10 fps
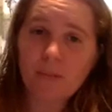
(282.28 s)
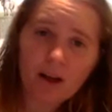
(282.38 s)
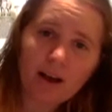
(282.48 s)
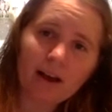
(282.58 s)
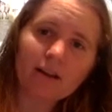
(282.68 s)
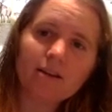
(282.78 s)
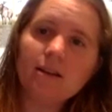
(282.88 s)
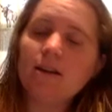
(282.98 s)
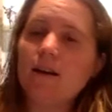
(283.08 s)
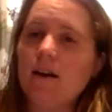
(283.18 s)
But
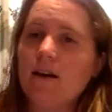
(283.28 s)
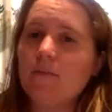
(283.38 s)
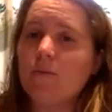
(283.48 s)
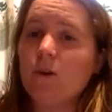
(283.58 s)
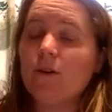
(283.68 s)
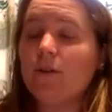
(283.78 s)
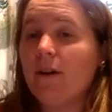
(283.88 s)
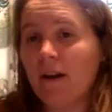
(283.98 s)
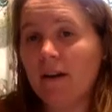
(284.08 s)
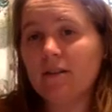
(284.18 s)
um, we are
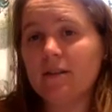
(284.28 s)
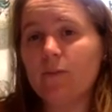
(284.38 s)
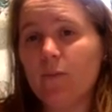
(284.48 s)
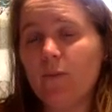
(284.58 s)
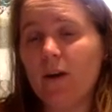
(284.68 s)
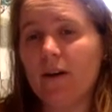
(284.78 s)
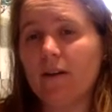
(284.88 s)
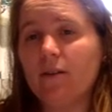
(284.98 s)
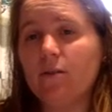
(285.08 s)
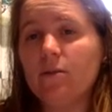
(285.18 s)
not
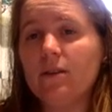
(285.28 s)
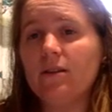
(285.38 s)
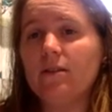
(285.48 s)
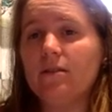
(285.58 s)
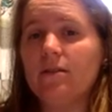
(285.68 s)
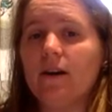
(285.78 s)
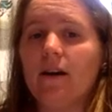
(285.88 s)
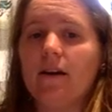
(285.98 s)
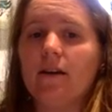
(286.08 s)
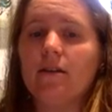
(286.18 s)
uh, using
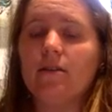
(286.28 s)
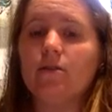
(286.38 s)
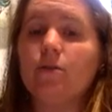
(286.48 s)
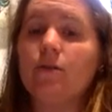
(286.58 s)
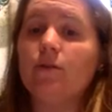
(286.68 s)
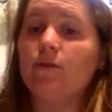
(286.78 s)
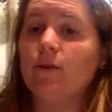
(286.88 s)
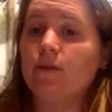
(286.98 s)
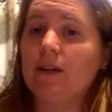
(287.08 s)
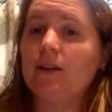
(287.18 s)
uh, derivative
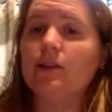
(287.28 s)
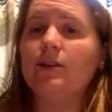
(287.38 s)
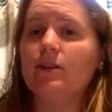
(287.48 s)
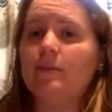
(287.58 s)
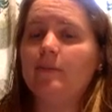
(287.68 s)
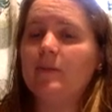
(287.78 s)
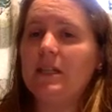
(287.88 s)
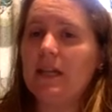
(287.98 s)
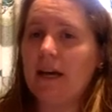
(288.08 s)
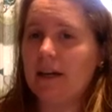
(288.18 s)
notation.
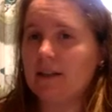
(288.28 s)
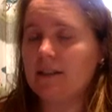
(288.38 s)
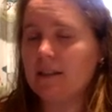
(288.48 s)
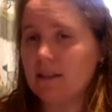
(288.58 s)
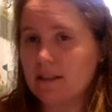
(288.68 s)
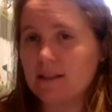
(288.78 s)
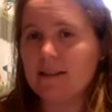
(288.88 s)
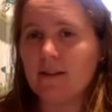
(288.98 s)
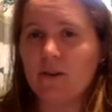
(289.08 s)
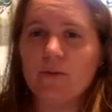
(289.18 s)
dx is
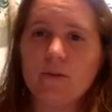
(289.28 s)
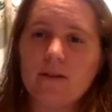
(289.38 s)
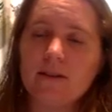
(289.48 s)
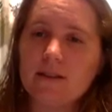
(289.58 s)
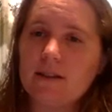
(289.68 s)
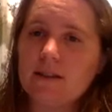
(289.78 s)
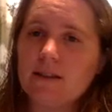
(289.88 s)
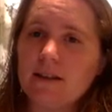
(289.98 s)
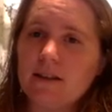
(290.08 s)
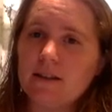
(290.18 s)
its own
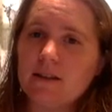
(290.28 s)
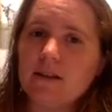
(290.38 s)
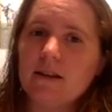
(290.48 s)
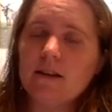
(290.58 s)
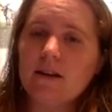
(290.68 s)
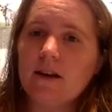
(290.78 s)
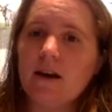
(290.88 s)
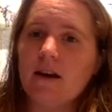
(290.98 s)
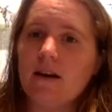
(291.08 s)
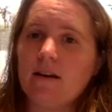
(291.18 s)
distinct
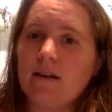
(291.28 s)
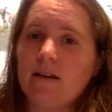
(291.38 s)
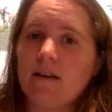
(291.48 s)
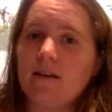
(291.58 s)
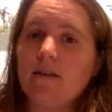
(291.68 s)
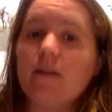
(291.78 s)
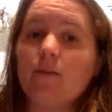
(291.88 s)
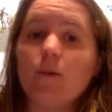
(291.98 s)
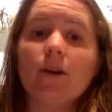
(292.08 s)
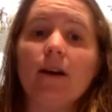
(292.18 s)
uh,
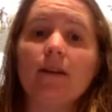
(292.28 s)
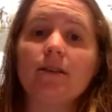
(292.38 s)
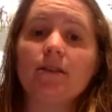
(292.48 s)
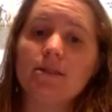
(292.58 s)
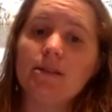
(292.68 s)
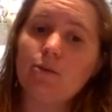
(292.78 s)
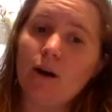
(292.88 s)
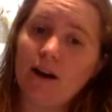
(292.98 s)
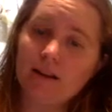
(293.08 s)
number as its dy.